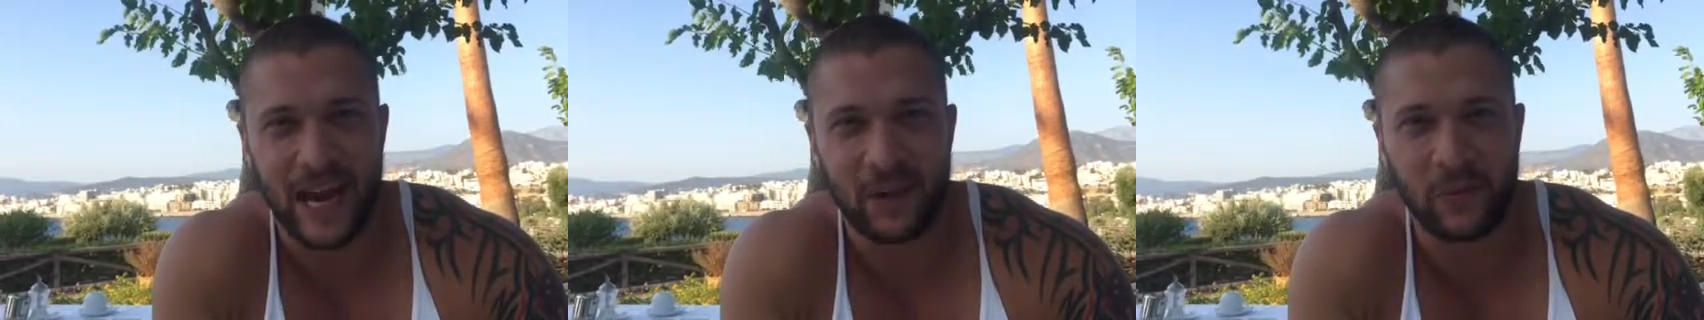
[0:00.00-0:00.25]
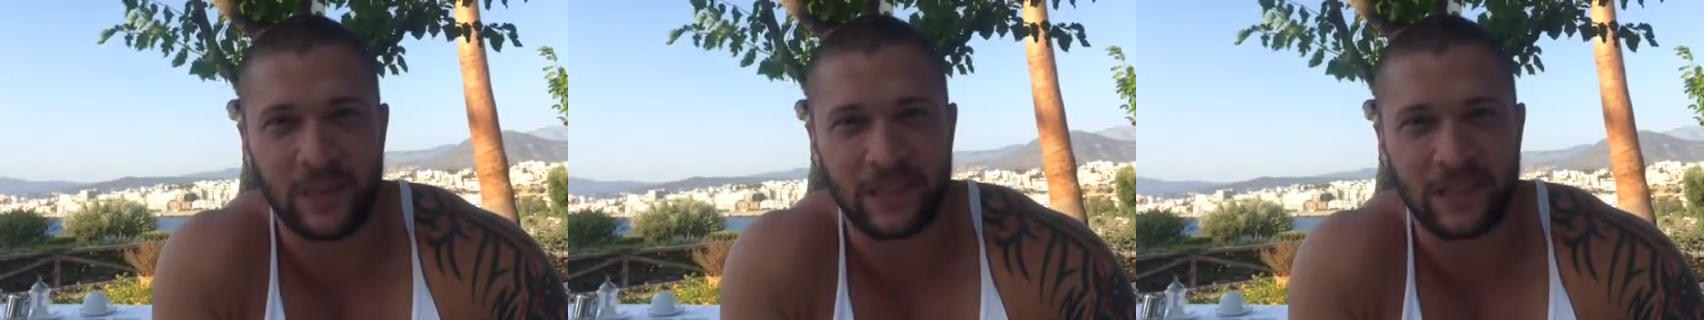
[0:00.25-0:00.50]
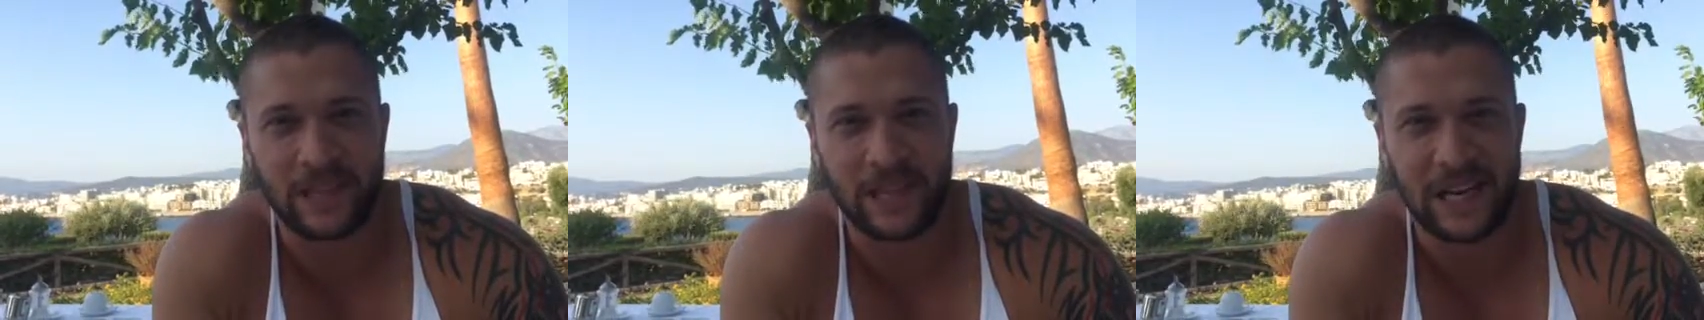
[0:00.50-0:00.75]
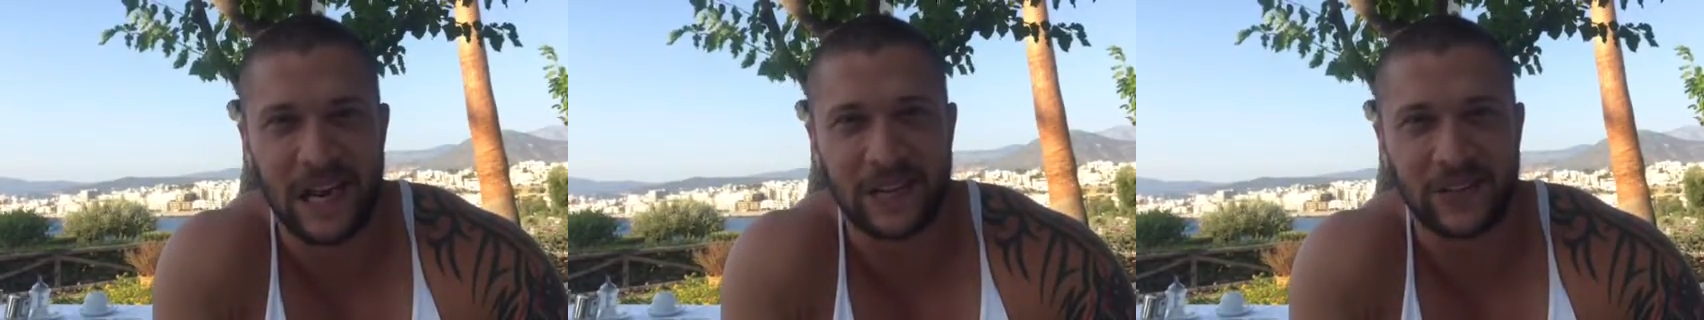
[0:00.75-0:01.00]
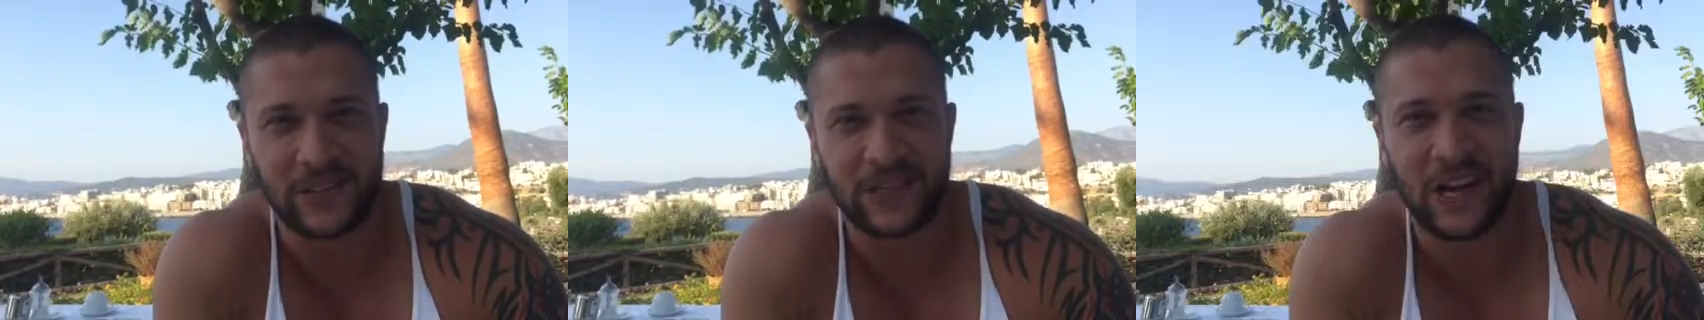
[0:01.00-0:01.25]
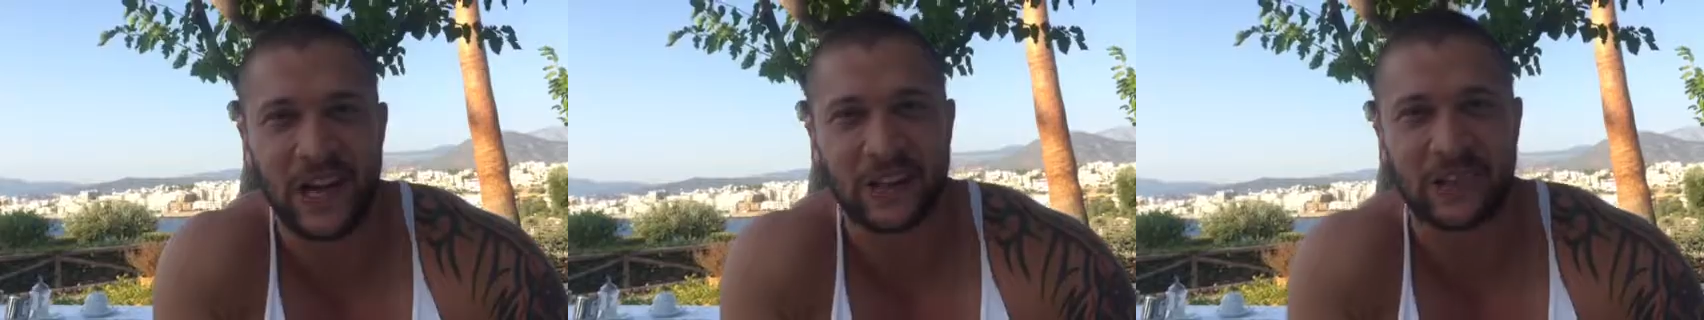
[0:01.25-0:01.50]
anyone, and it actually
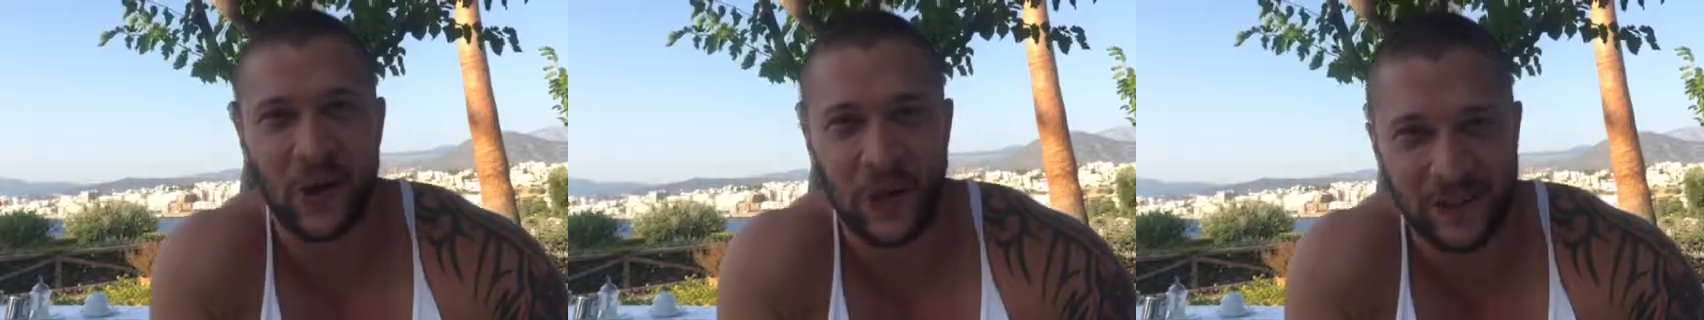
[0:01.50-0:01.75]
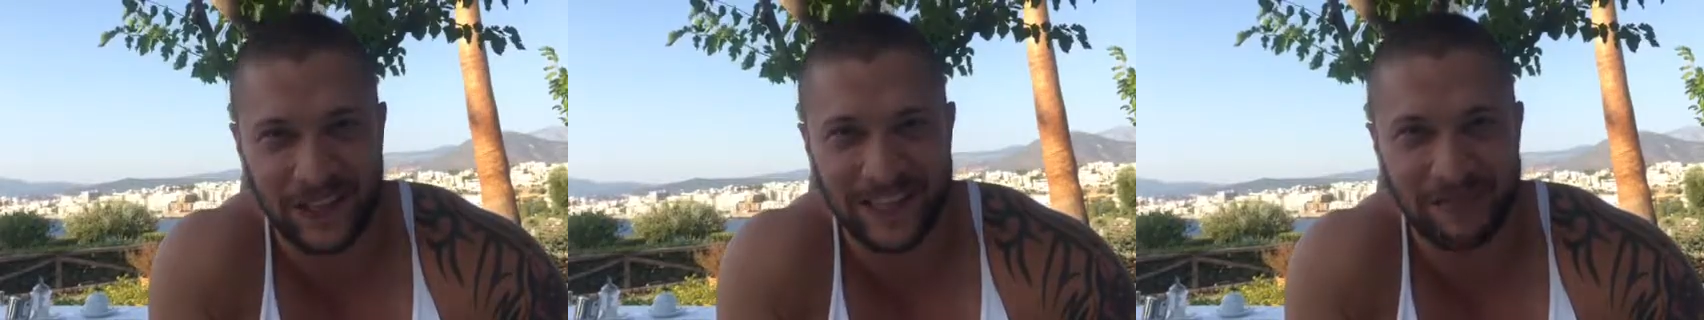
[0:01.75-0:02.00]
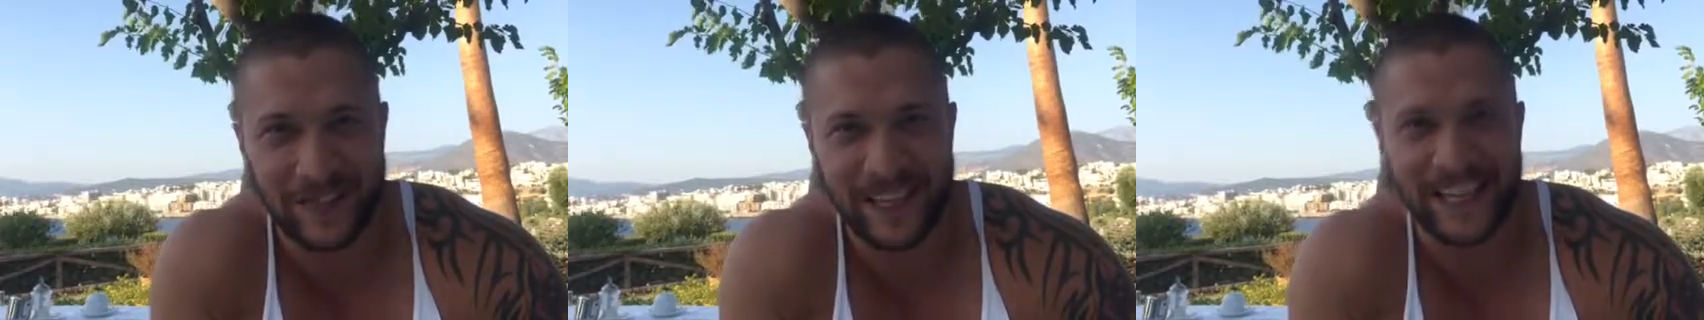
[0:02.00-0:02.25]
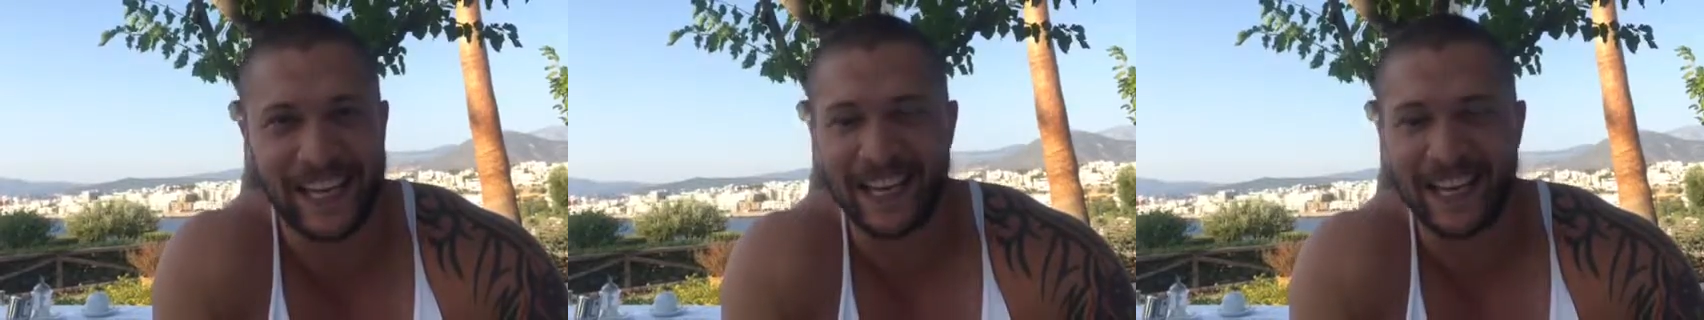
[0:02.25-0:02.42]
is kind of startling to me.